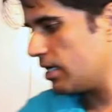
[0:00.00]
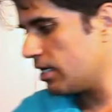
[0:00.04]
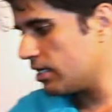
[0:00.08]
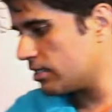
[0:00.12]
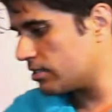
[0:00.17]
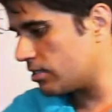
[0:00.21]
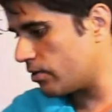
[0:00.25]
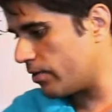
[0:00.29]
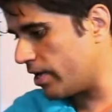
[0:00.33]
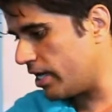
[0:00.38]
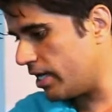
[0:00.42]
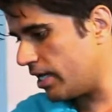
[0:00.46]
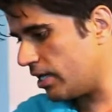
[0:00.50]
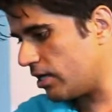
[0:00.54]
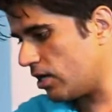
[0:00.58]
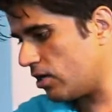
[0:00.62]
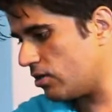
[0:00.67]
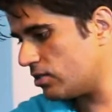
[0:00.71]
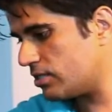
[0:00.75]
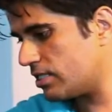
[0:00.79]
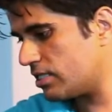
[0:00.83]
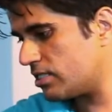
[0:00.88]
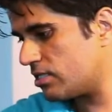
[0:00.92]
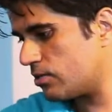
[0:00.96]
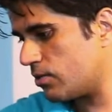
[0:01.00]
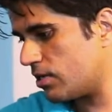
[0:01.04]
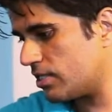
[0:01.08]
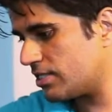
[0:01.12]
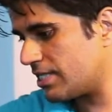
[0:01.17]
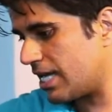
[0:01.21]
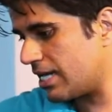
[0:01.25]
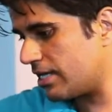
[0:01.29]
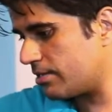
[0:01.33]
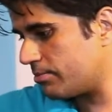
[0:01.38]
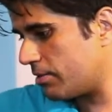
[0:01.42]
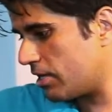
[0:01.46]
So in it goes into our
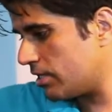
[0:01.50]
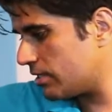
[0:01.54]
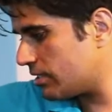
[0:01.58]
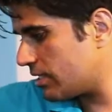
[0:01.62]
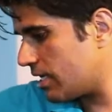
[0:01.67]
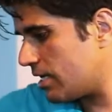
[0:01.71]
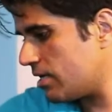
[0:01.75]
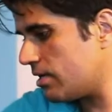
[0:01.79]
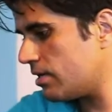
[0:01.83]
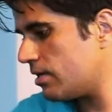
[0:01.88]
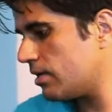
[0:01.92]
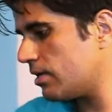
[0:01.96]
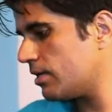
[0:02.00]
salad master.